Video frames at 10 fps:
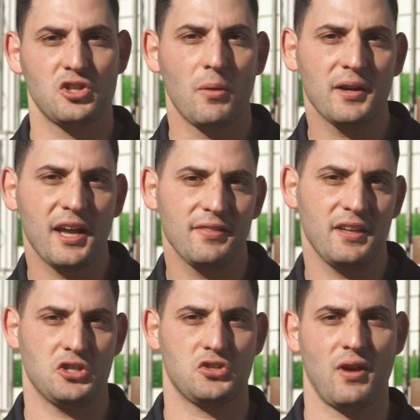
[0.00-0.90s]
dominate the
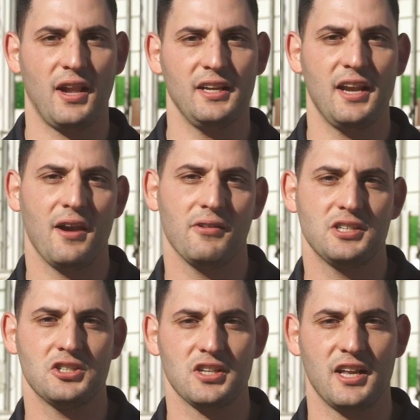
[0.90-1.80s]
Australian
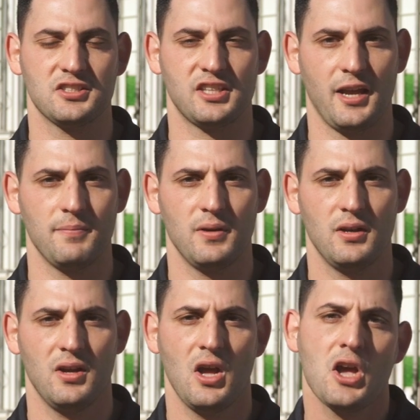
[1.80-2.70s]
heritage landscape,
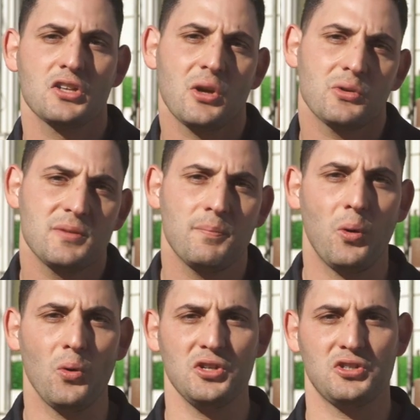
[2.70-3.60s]
so it's
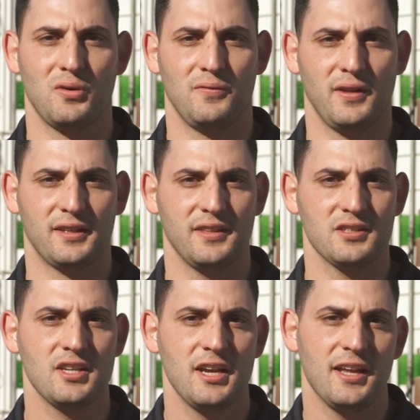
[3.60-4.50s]
important to reflect
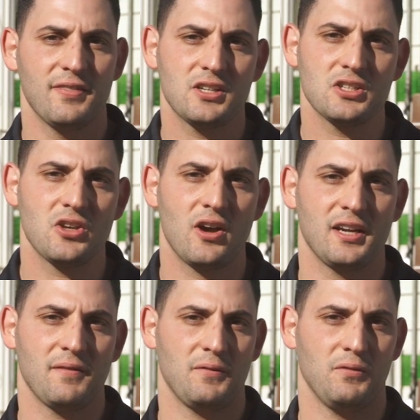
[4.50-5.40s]
this in the designing
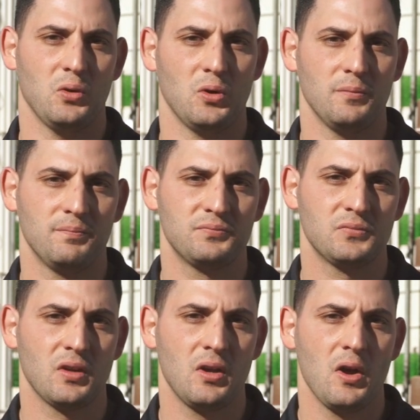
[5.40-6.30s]
of the floor.
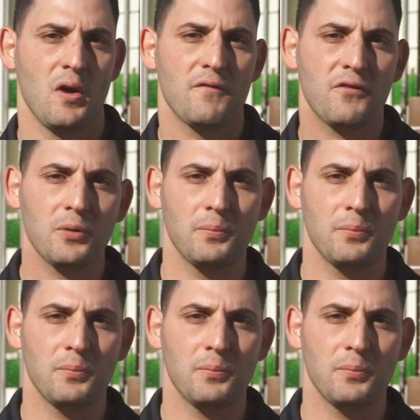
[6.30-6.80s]
For a